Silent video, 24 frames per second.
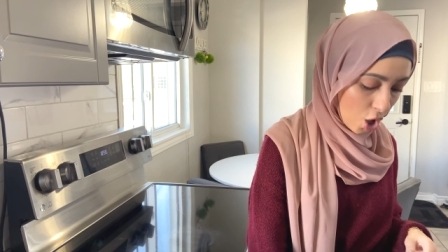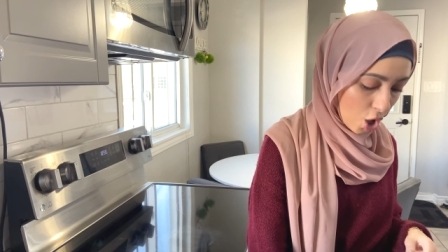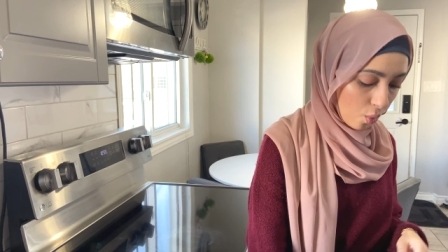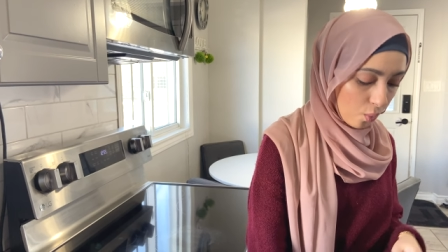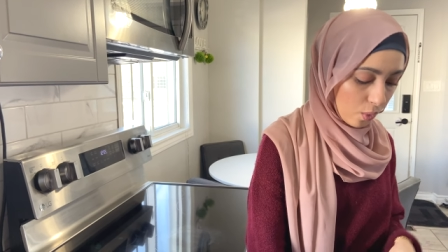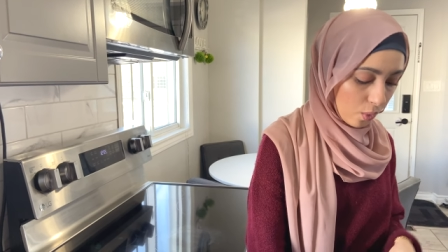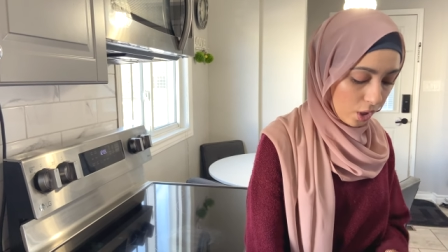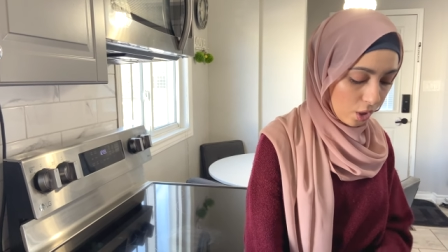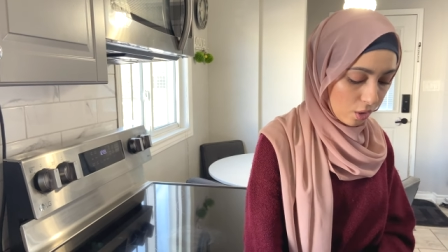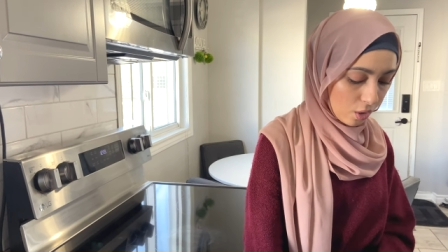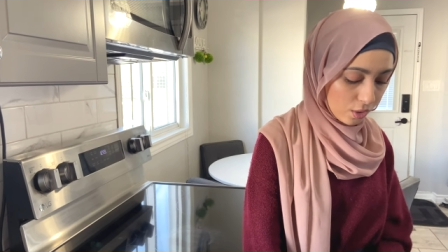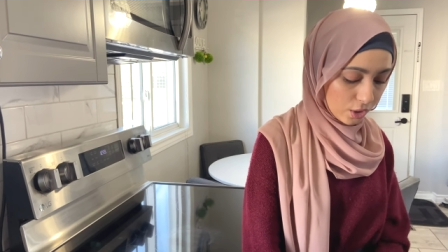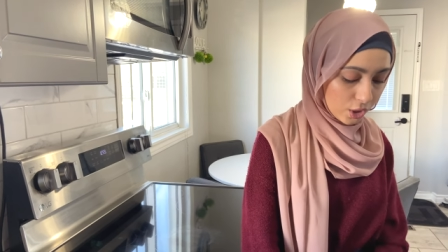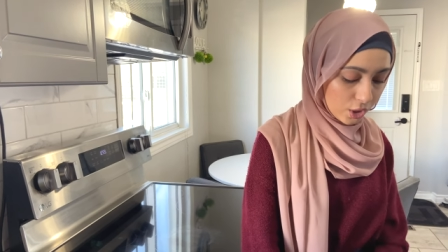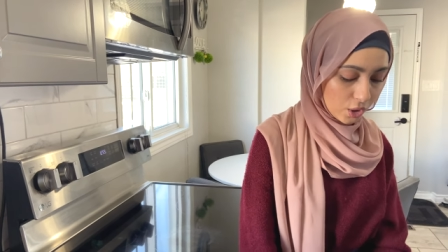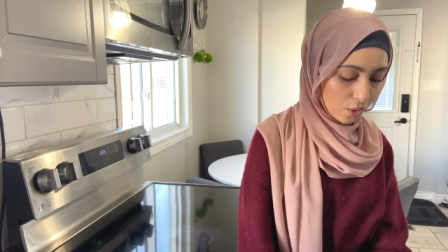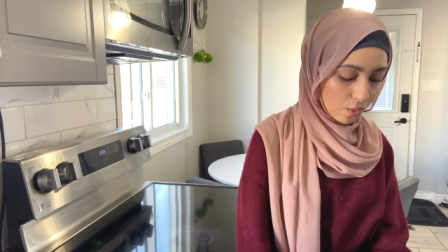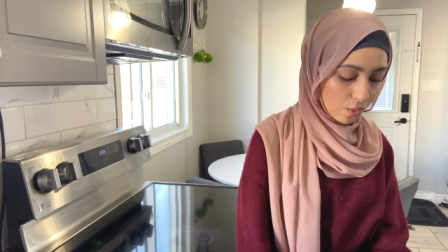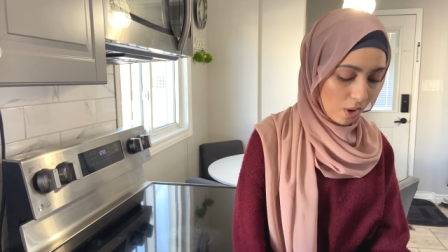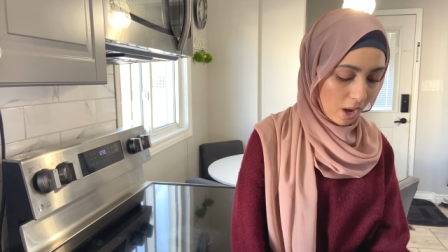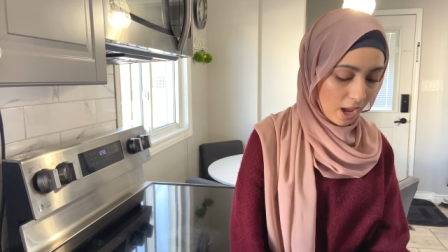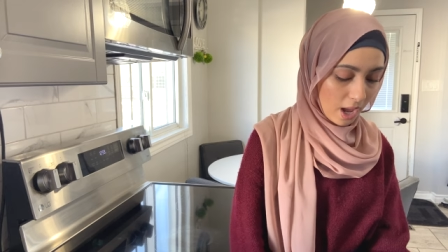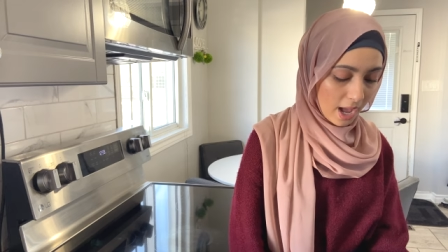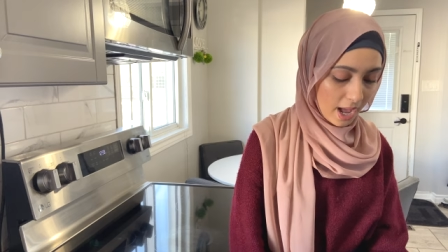We also
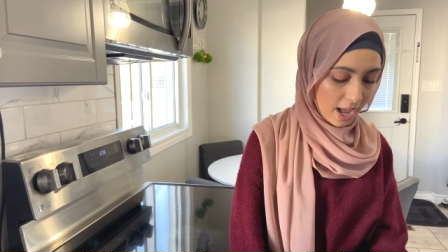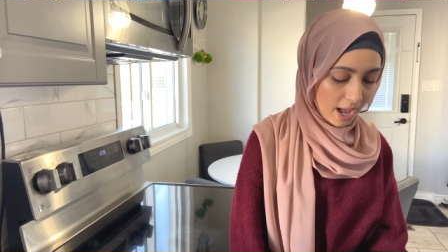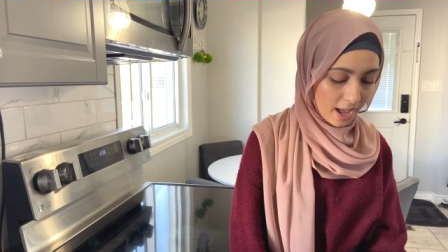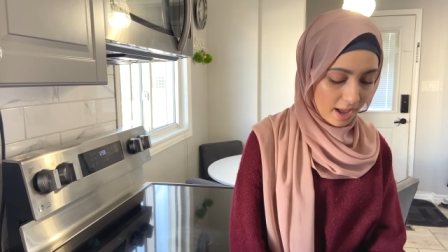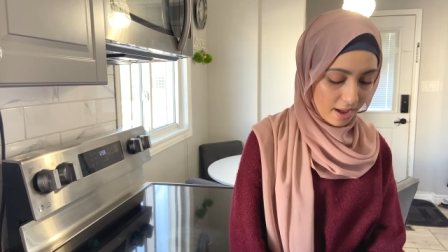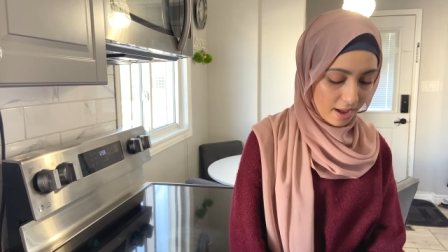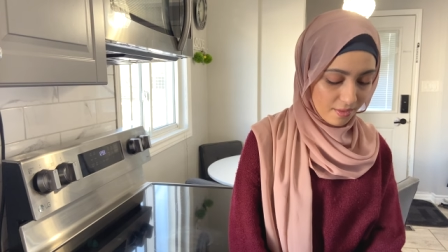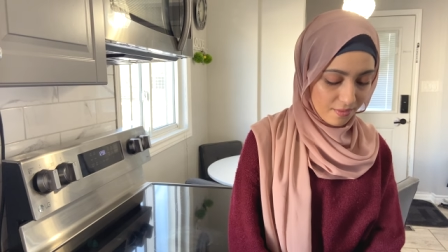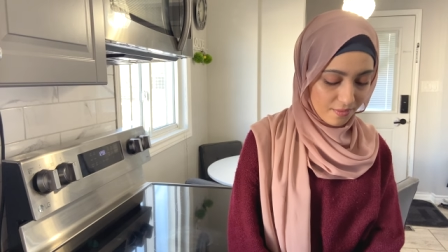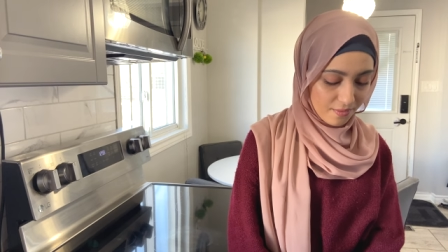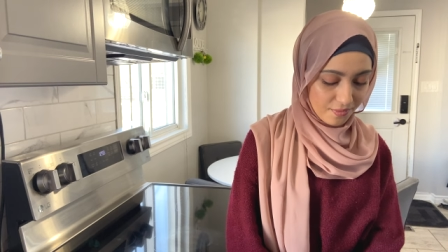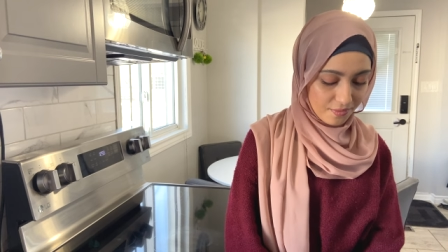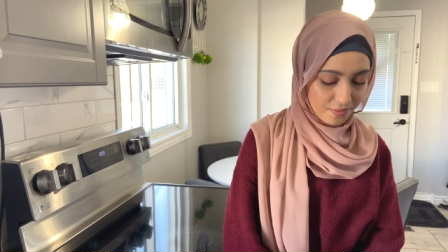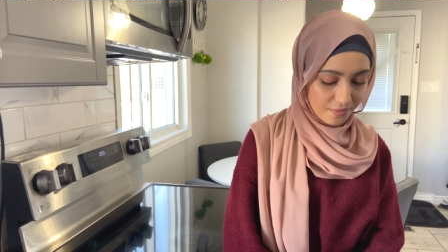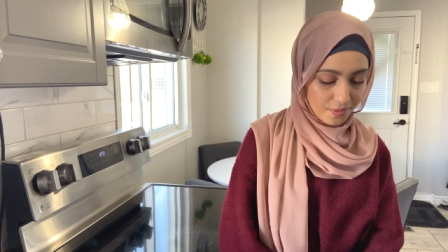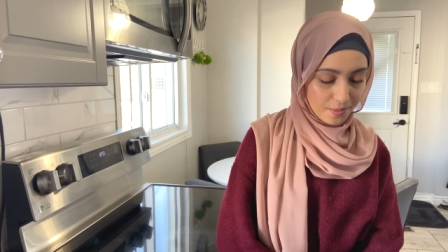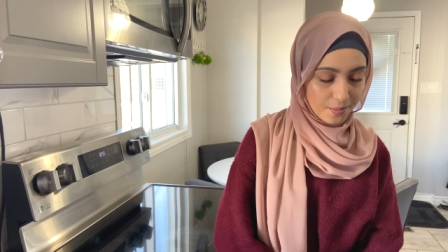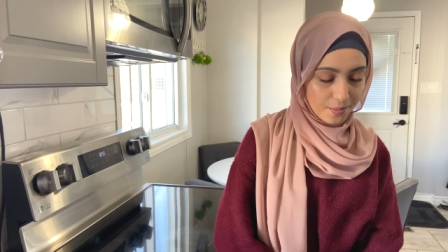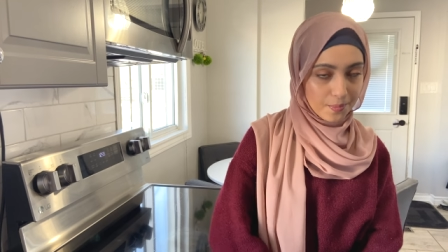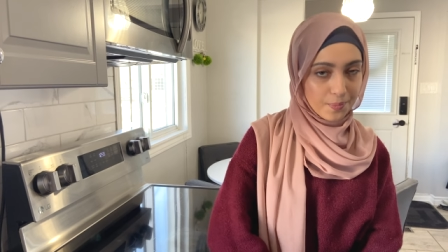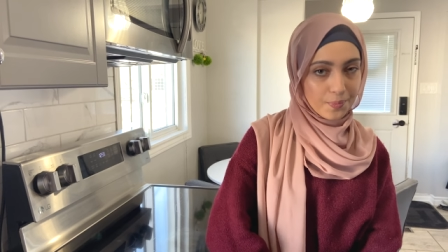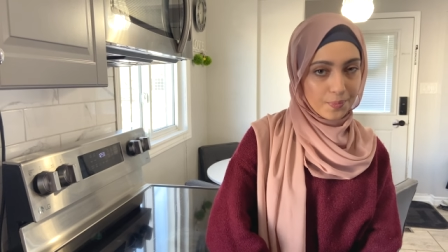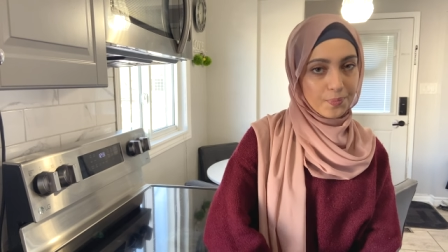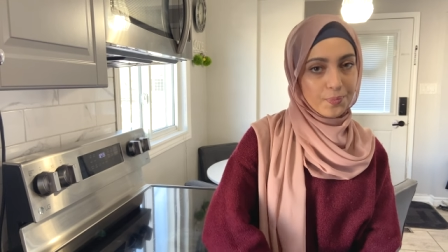have
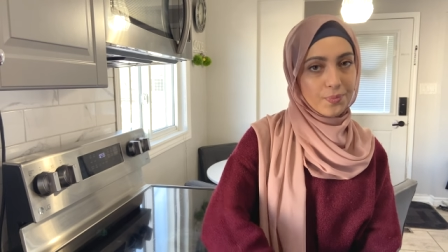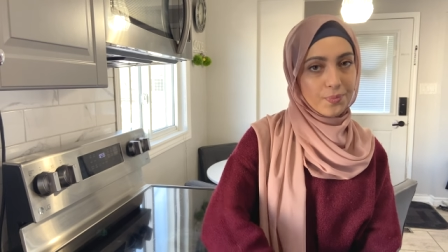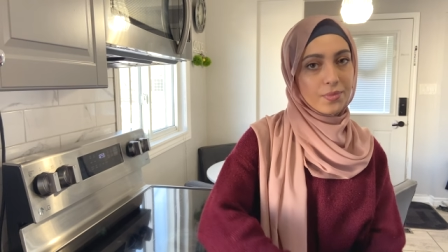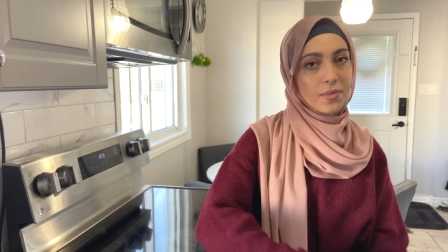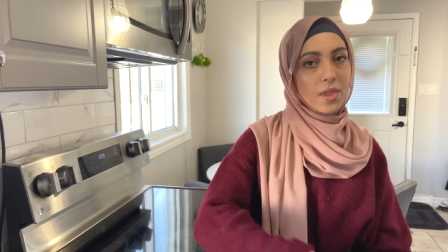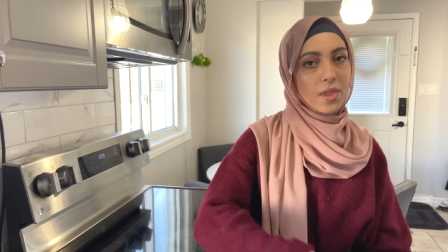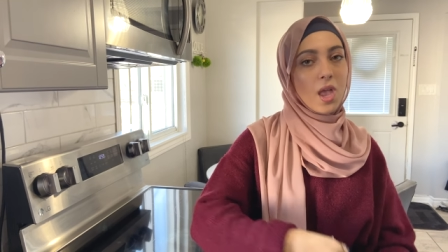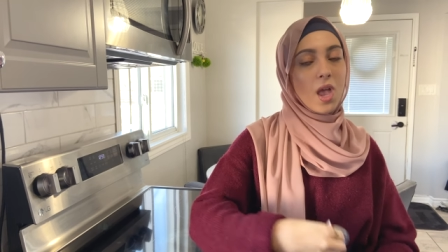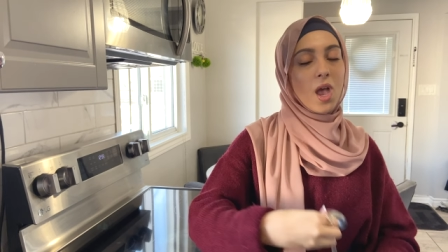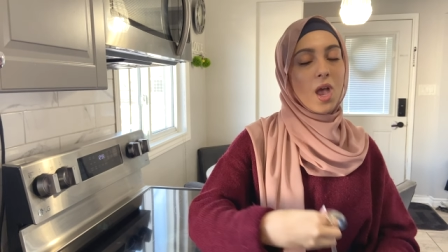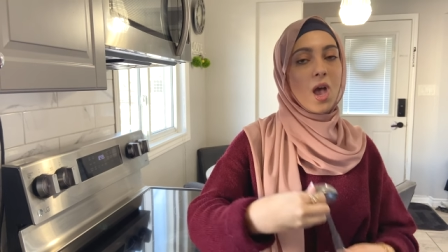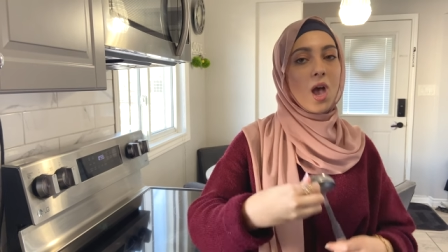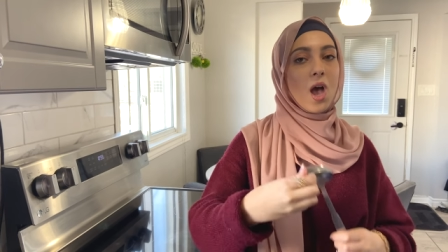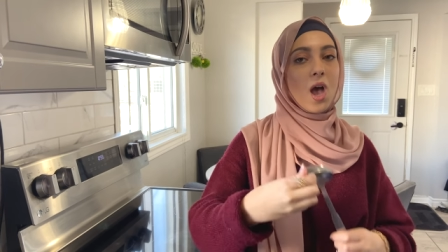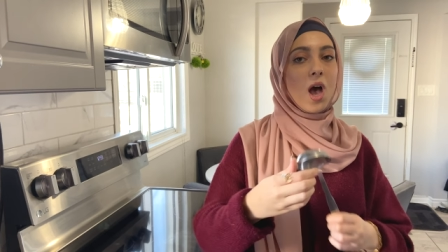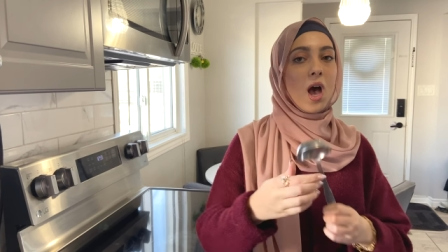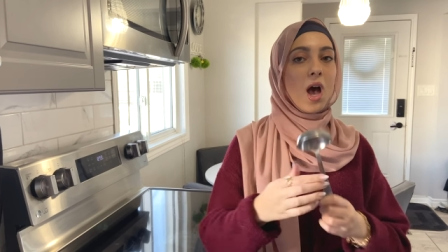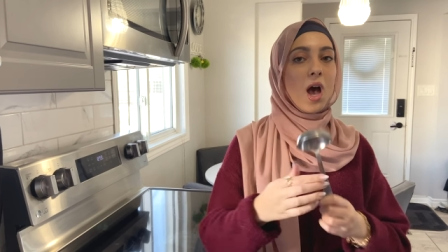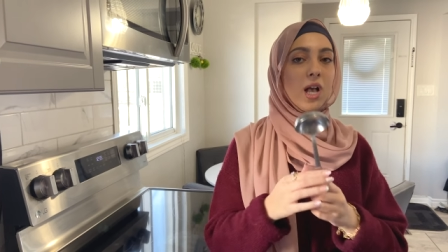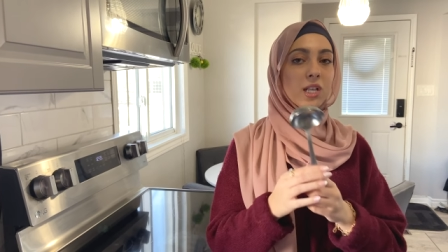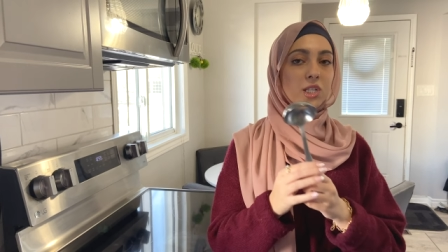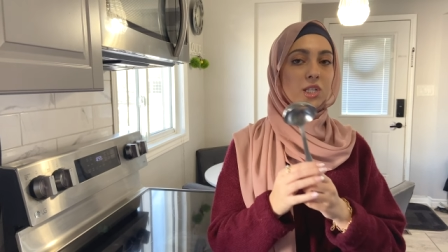a